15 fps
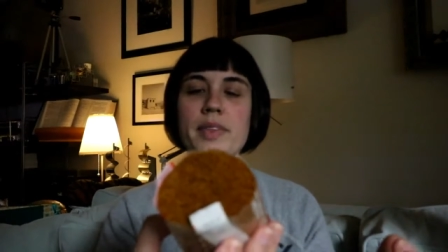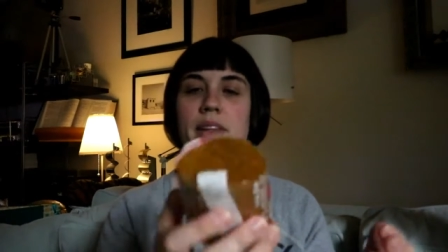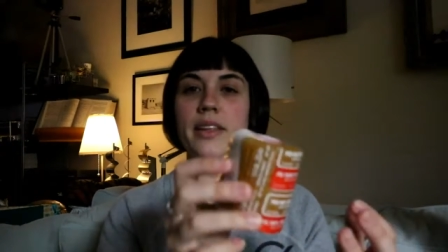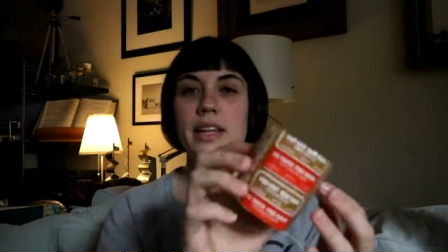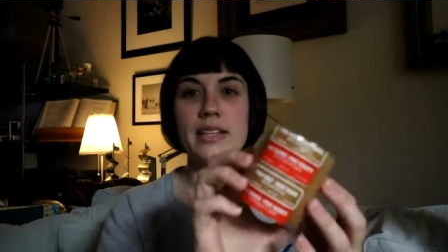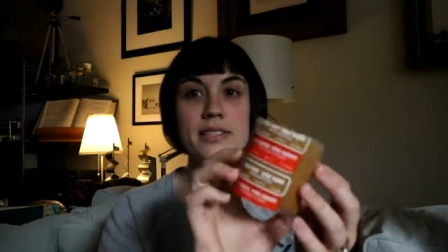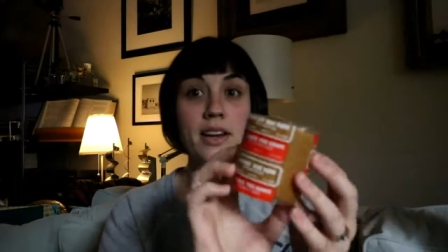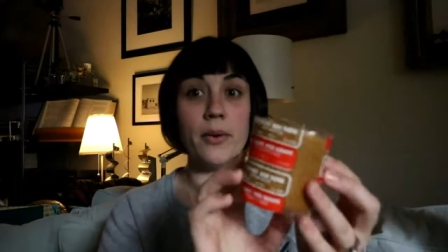
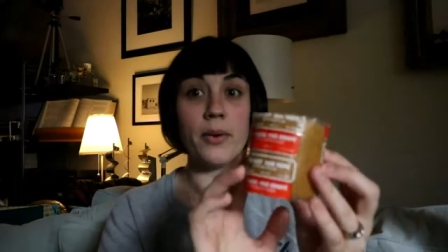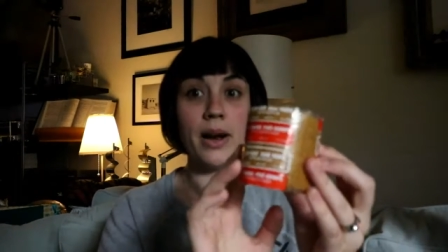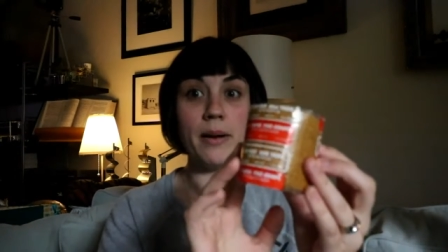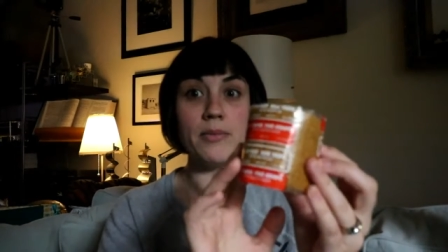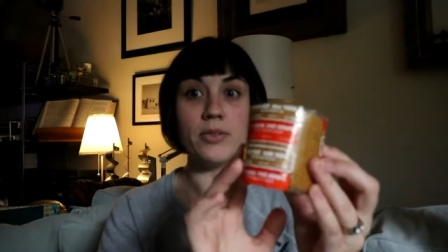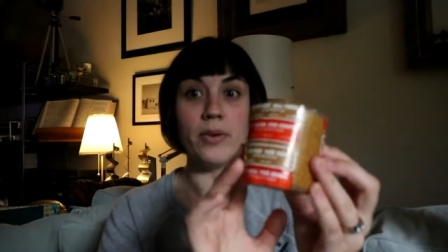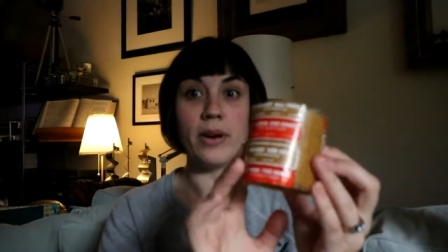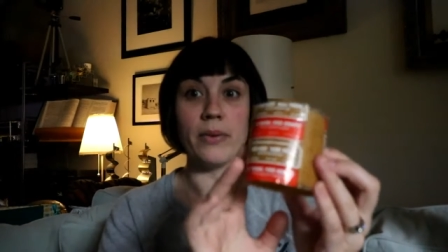That's not what
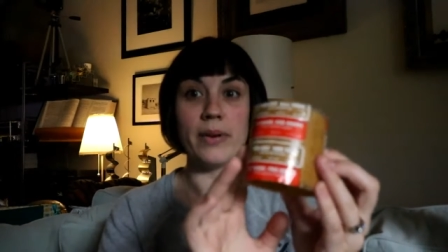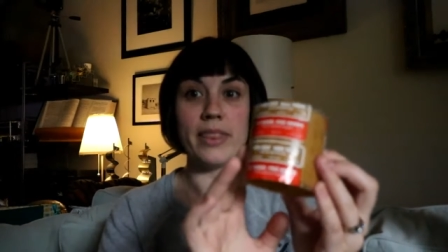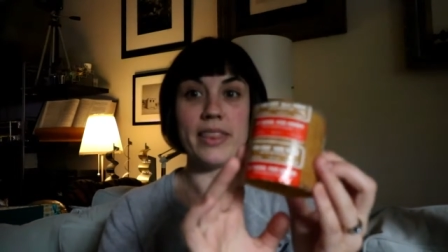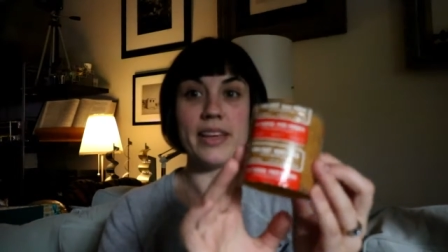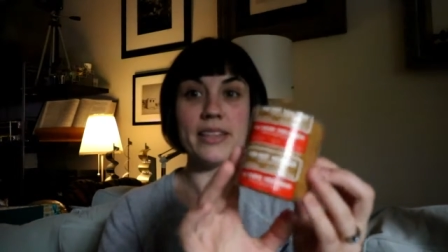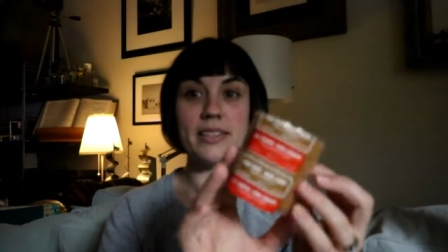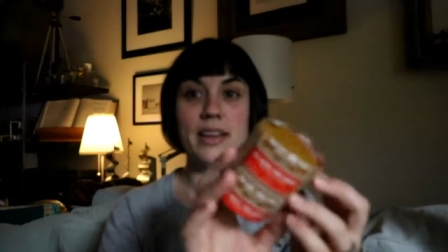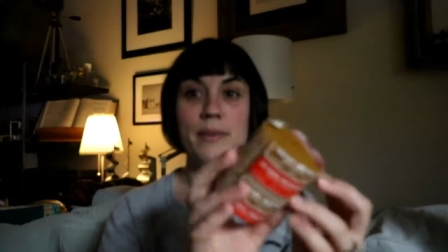I'm doing with
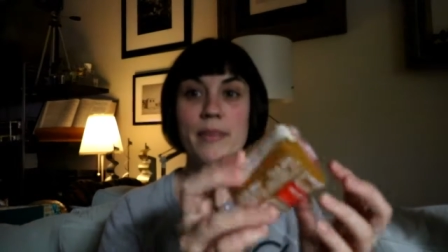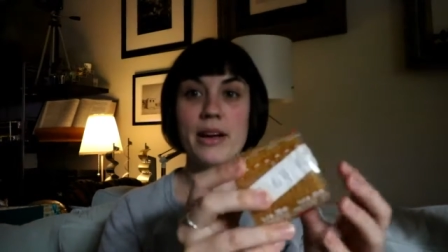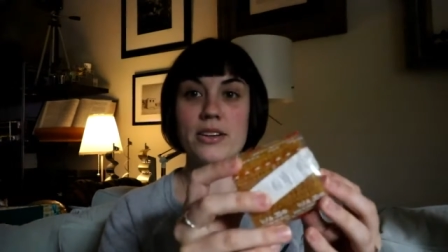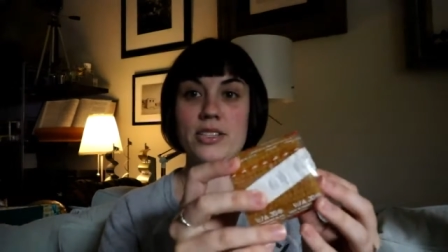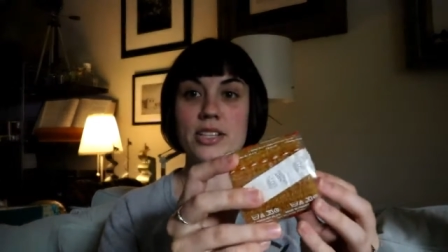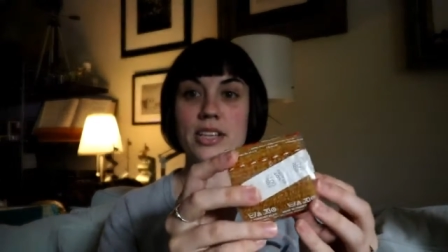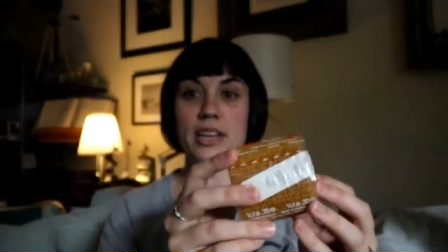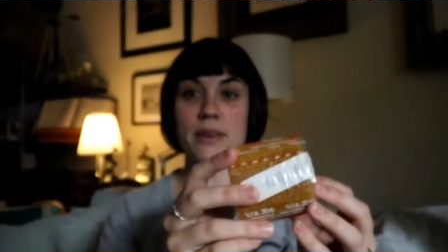this. I'm
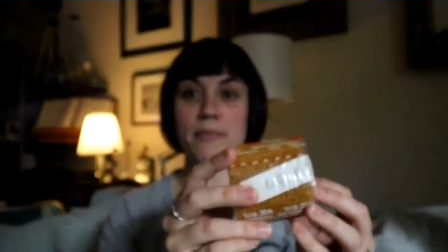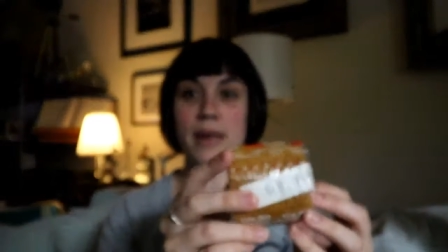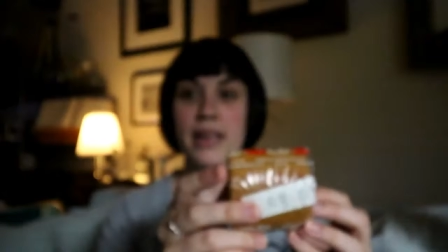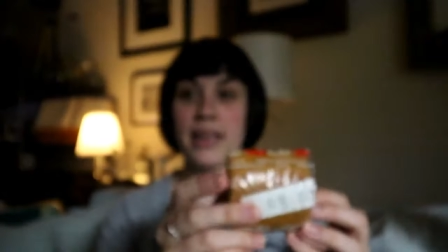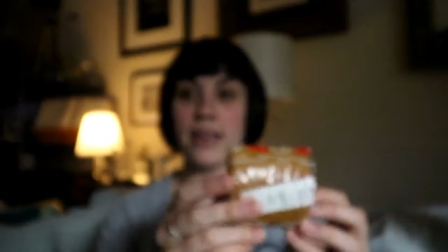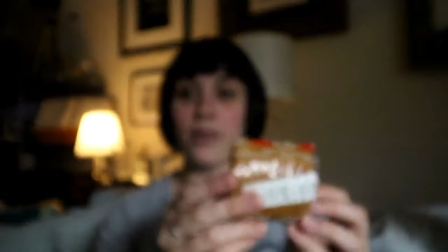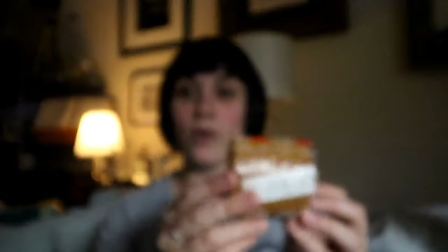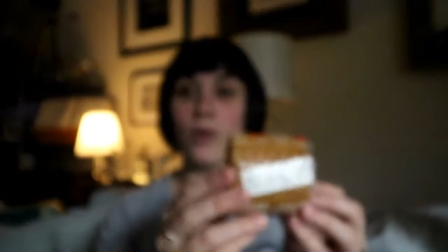actually
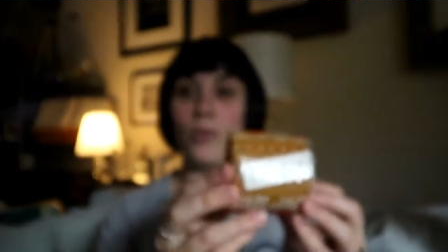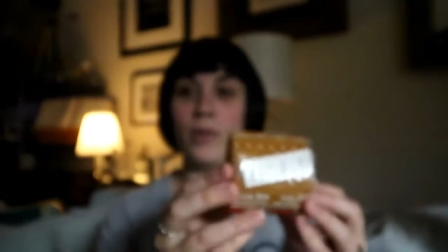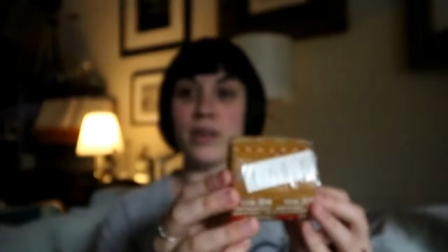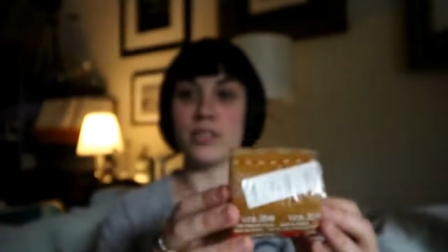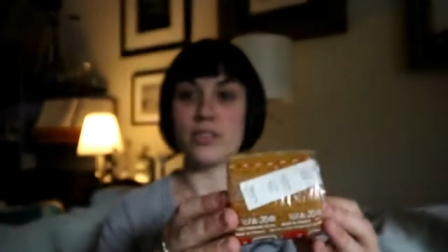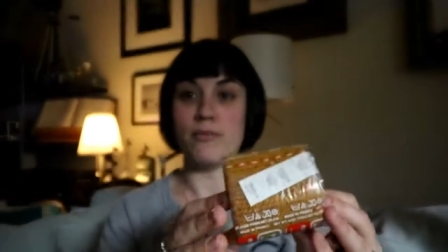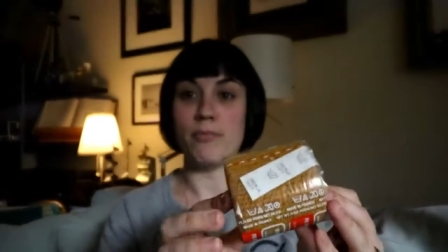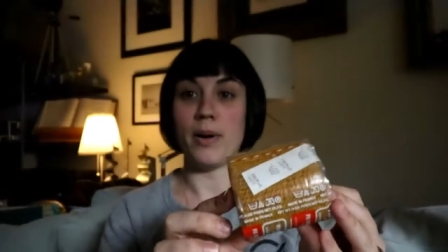making a whole
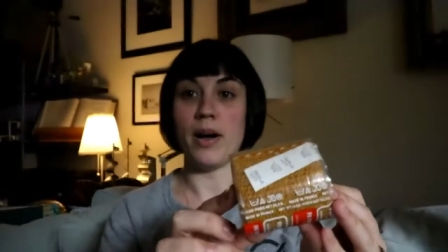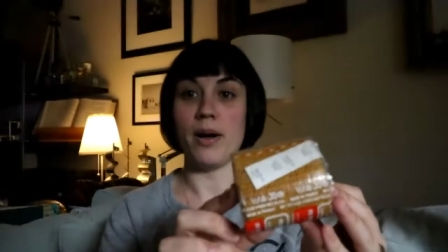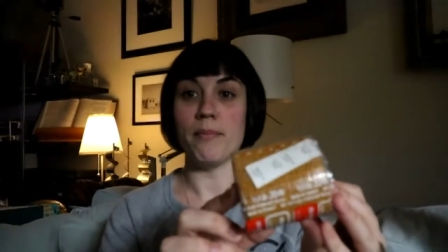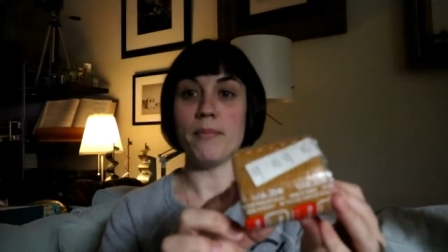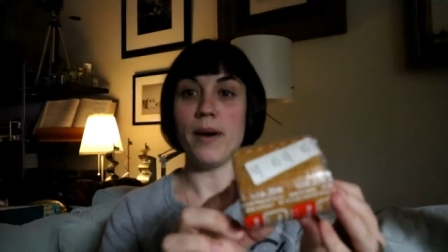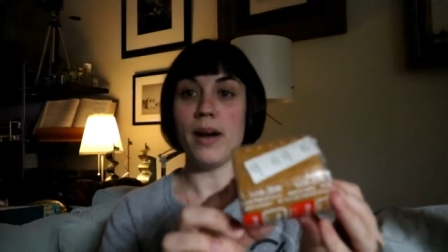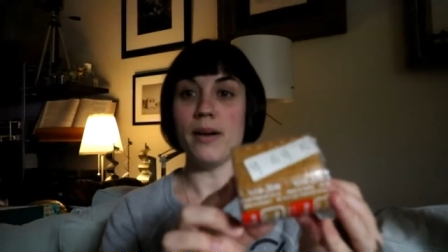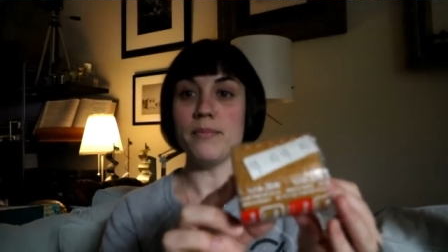bunch of
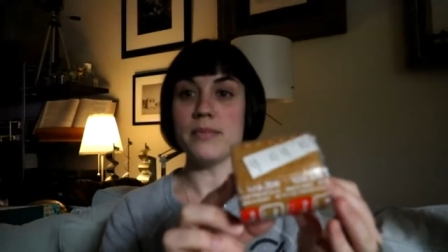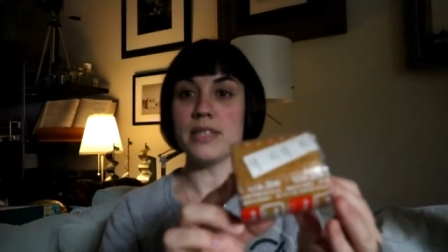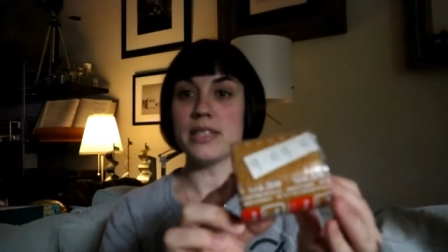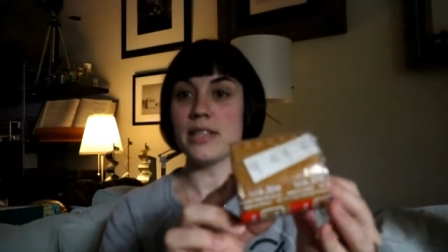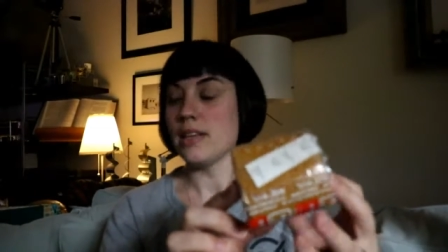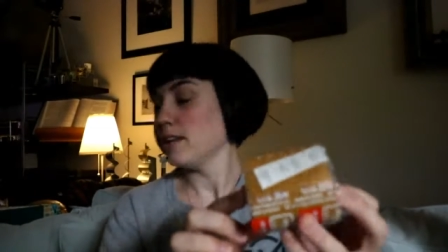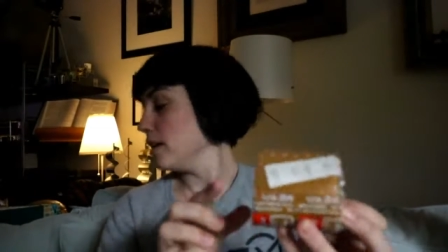pom-poms.